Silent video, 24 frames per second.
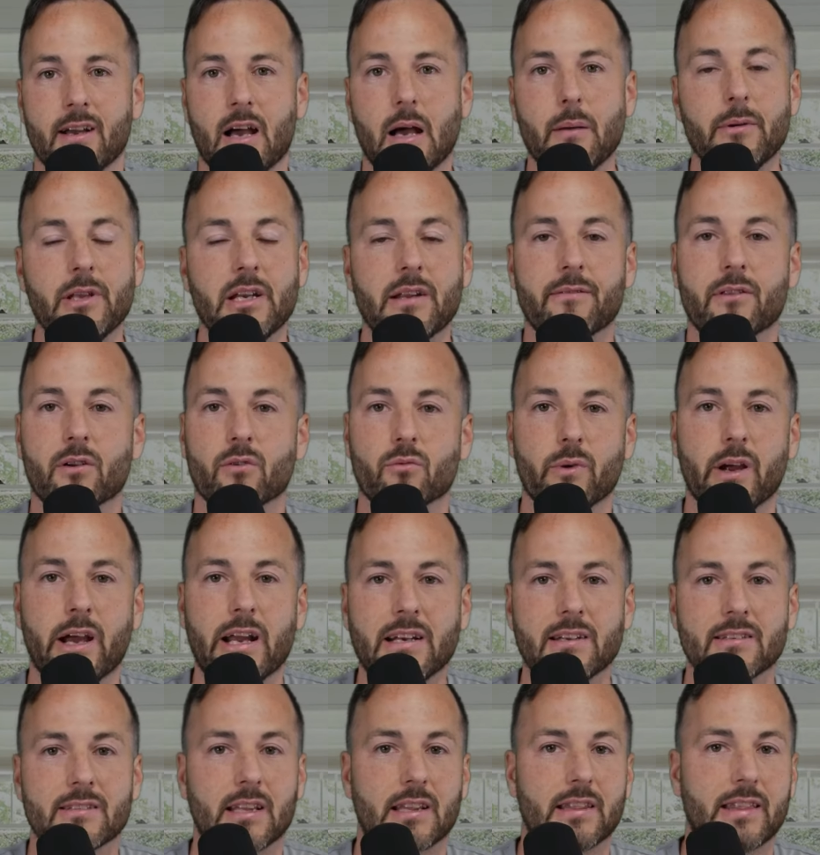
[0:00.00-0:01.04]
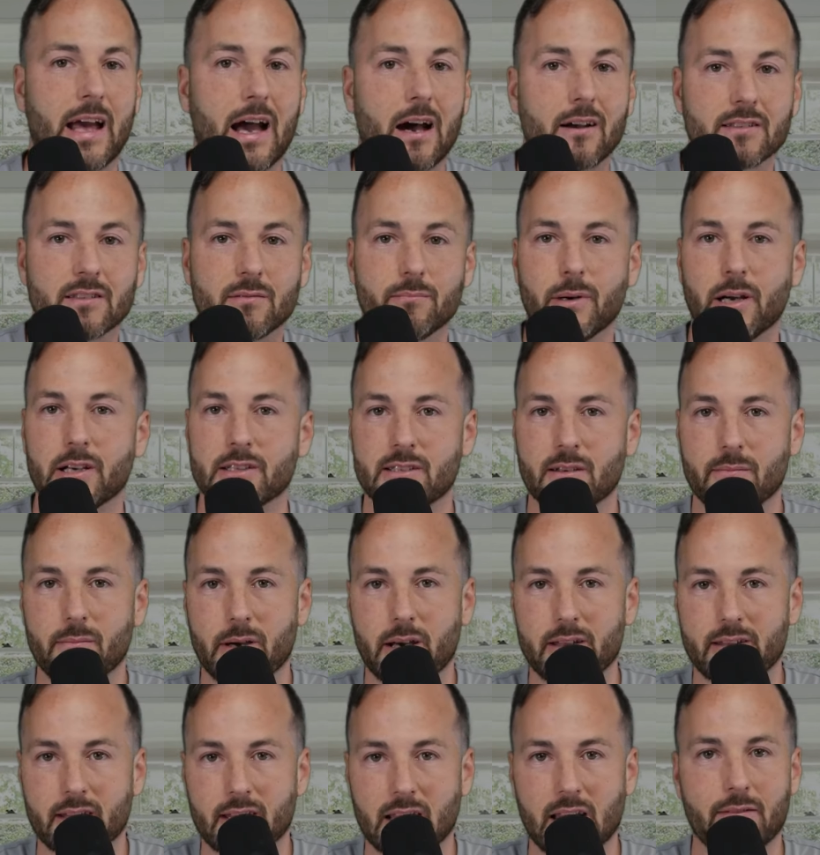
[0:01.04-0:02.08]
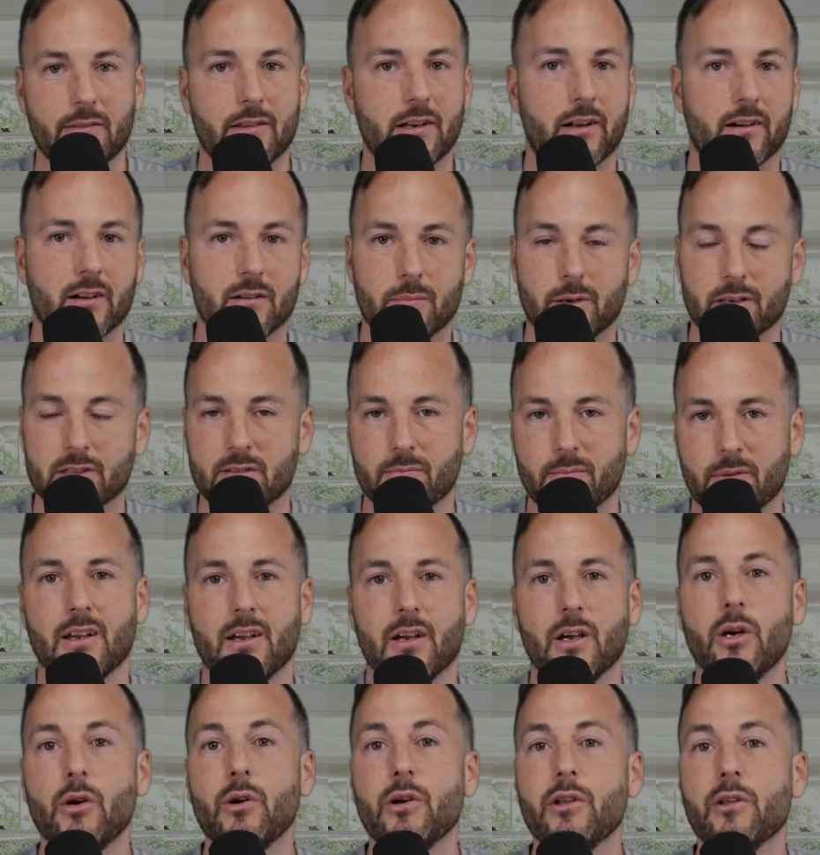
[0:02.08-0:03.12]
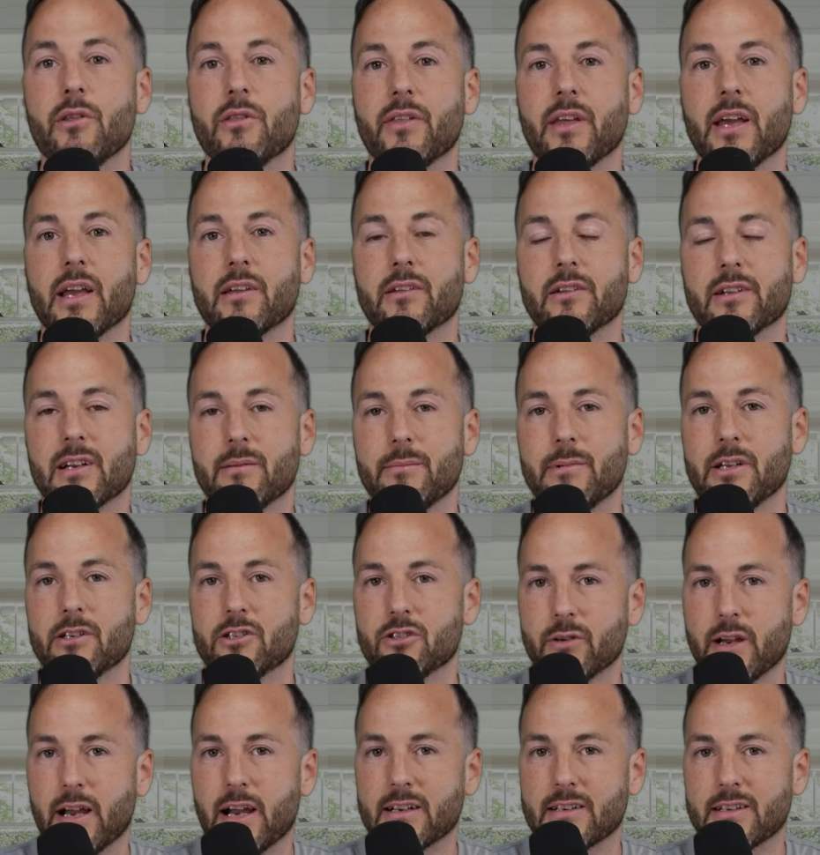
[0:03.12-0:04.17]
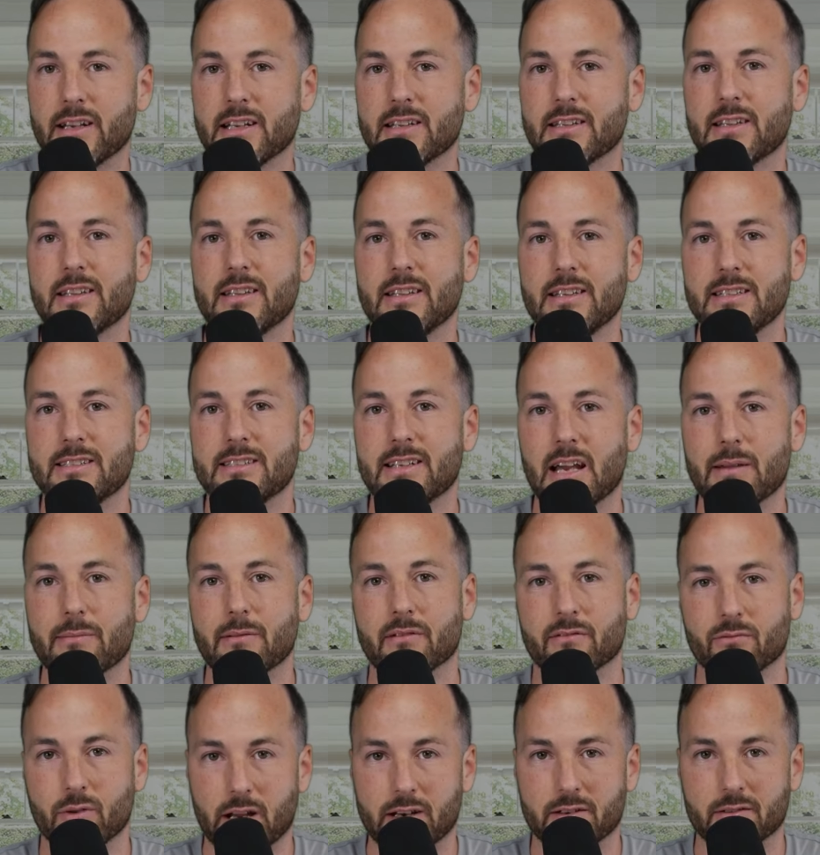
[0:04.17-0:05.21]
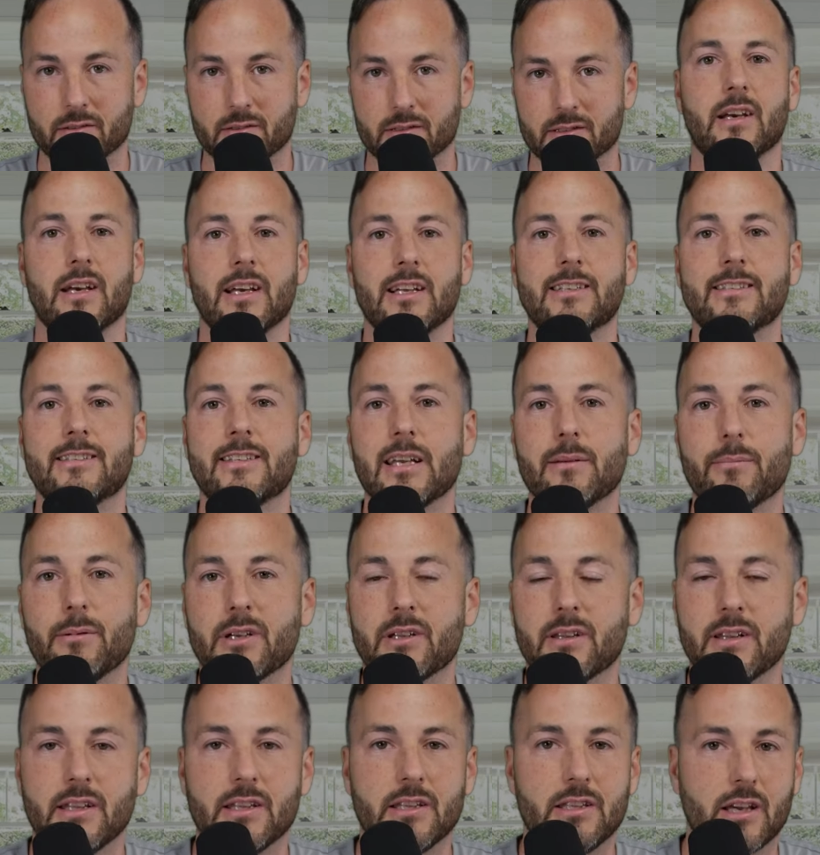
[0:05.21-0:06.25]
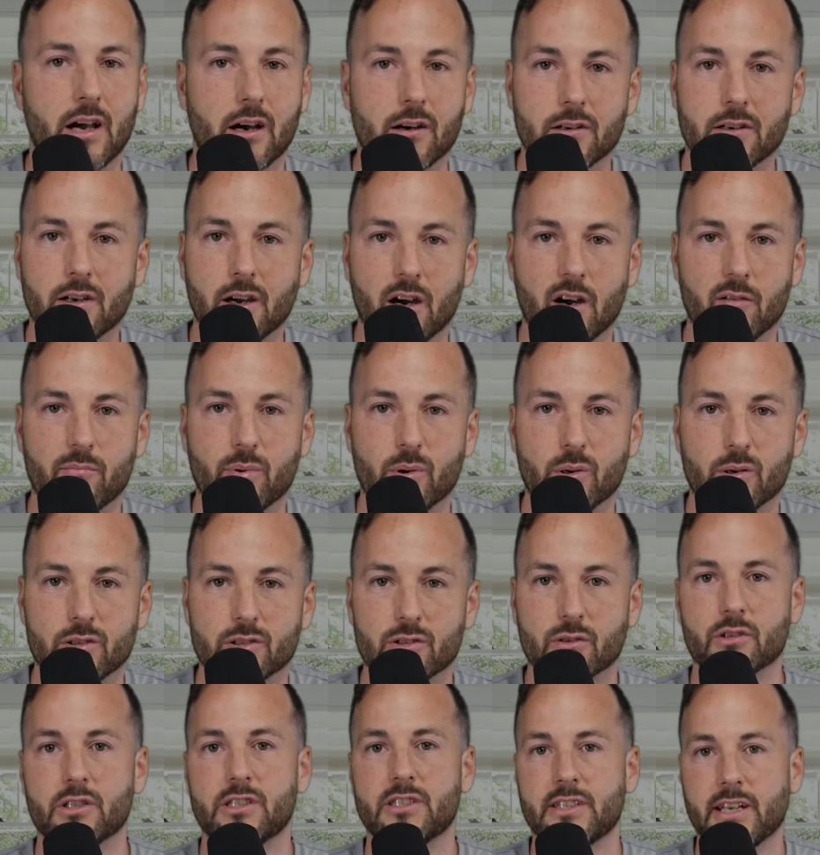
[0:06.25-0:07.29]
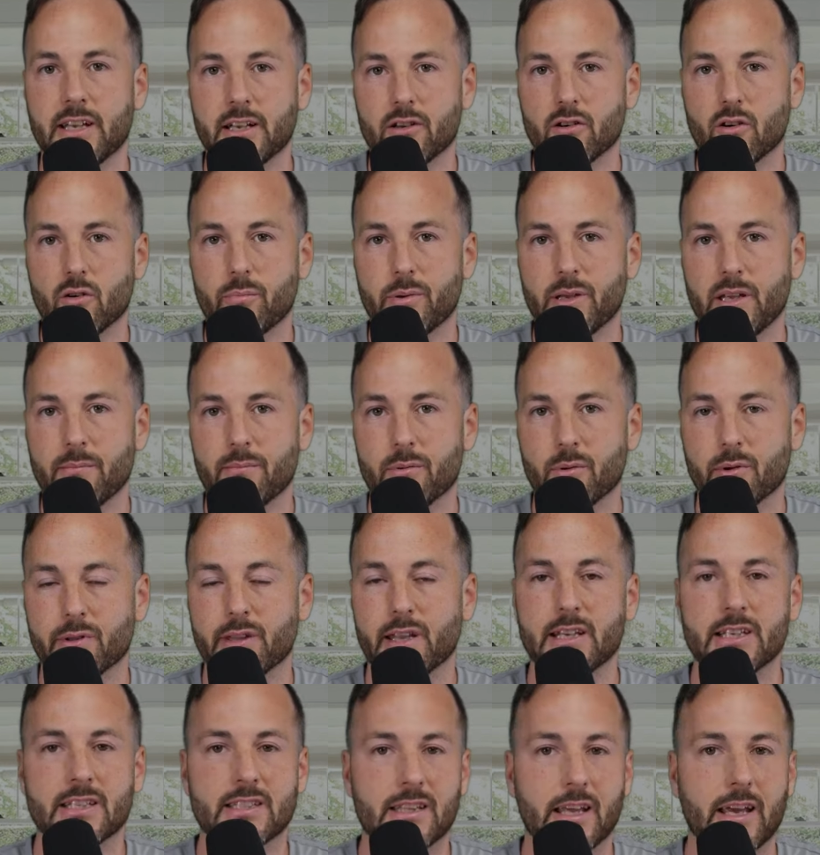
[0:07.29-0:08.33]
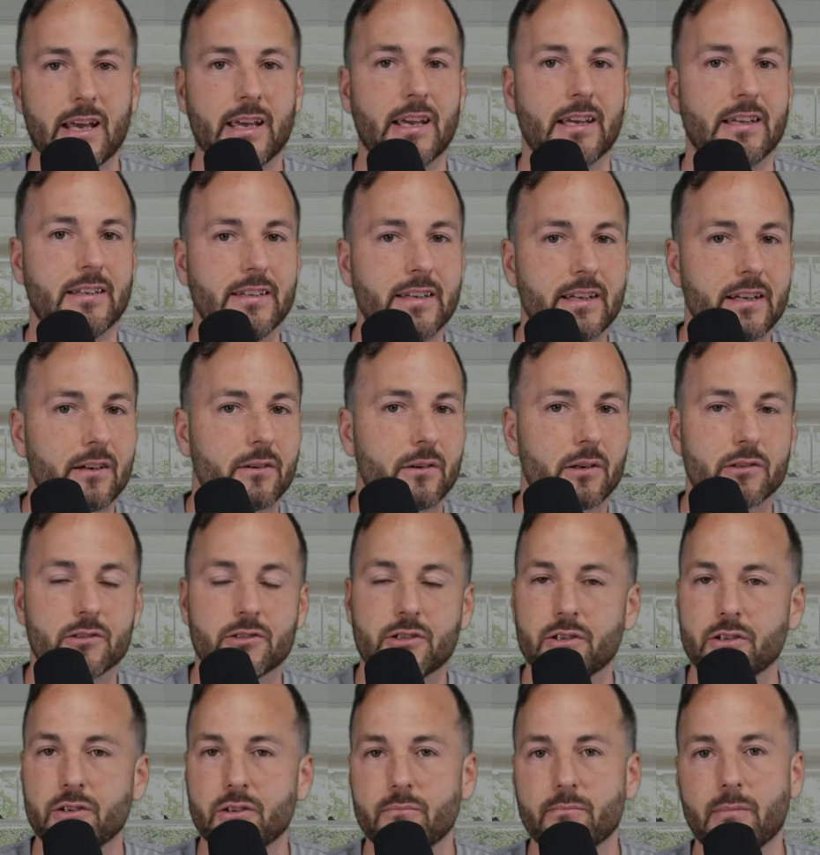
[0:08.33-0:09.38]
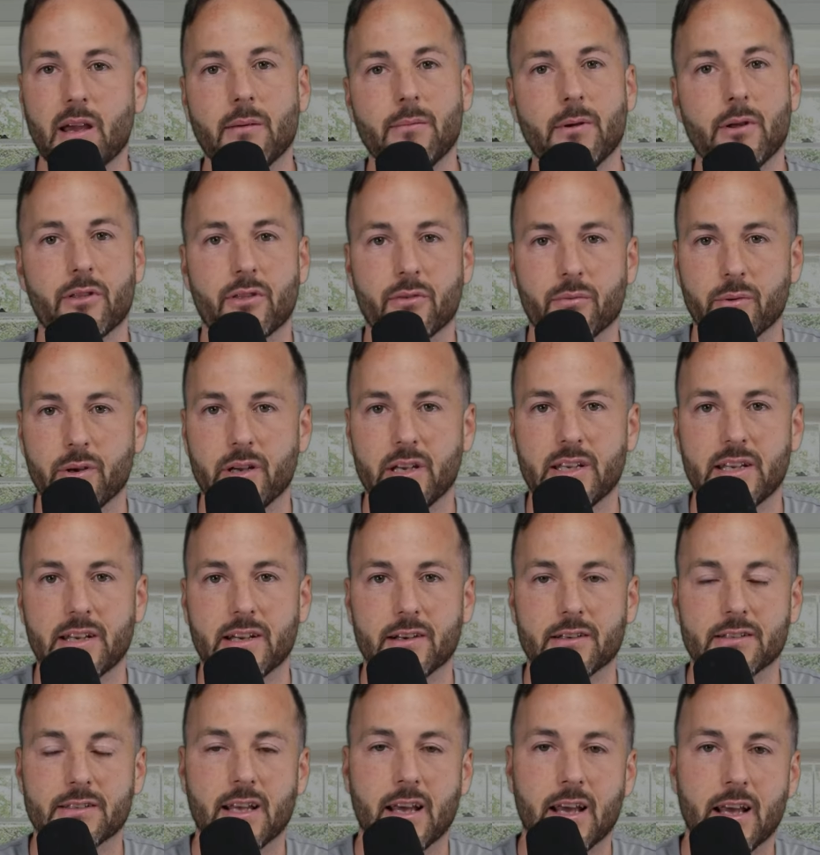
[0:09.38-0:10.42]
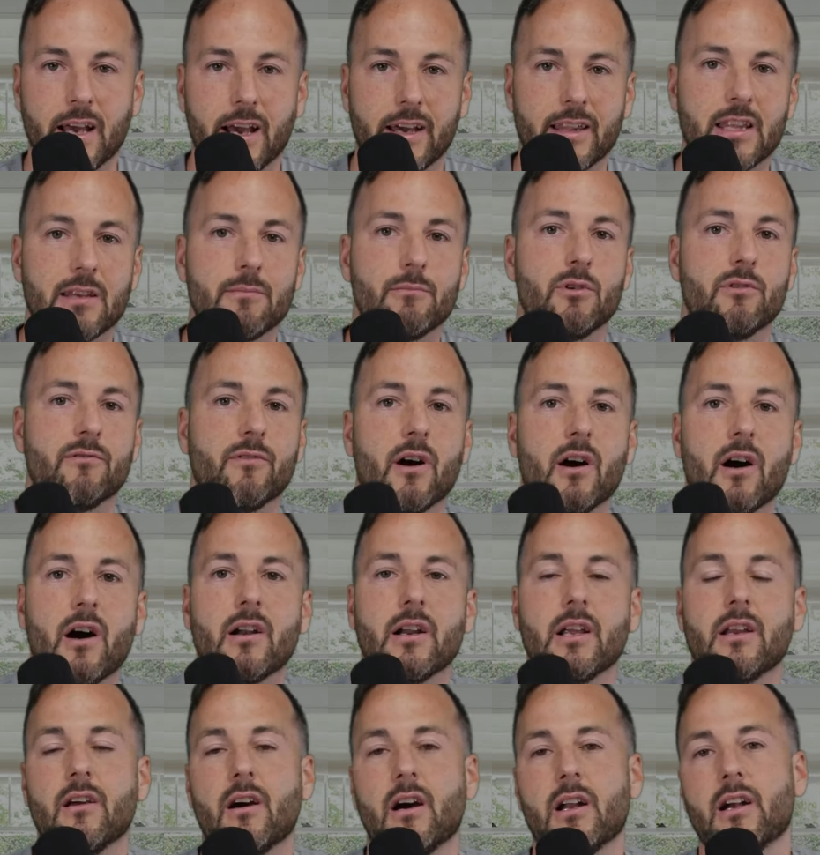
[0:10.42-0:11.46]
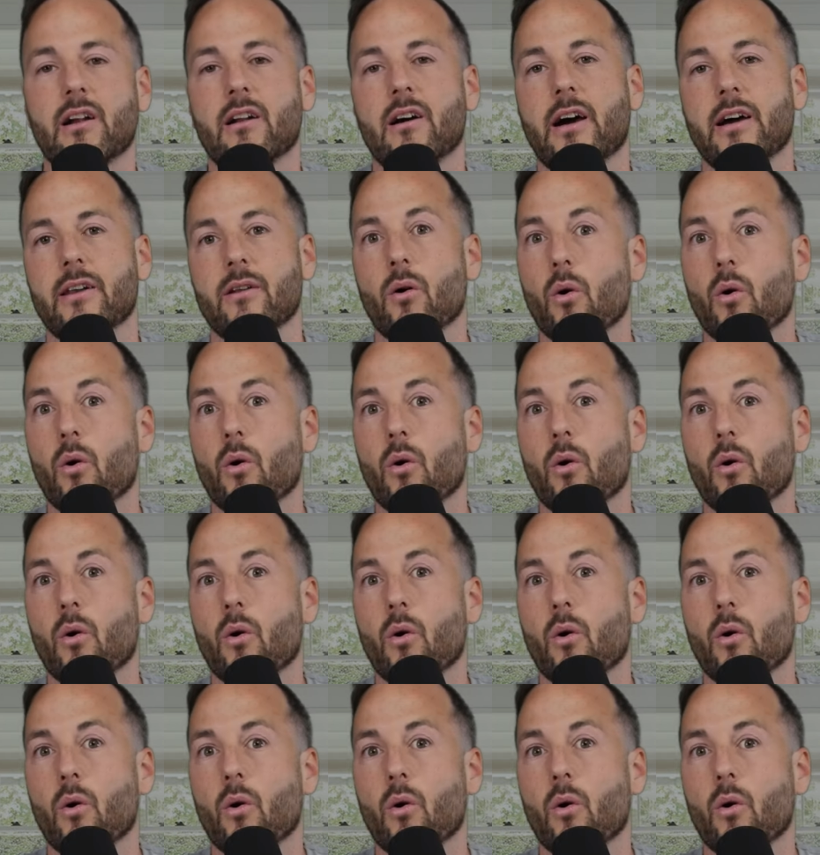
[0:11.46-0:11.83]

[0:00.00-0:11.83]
I mean, if the rent is $1,000 a month, $1,100 a month, who do you think you're going to be attracting to these type of rentals? It's typically young couples or single people. They stay a year or two, maybe 3 years, and they move on and on and on.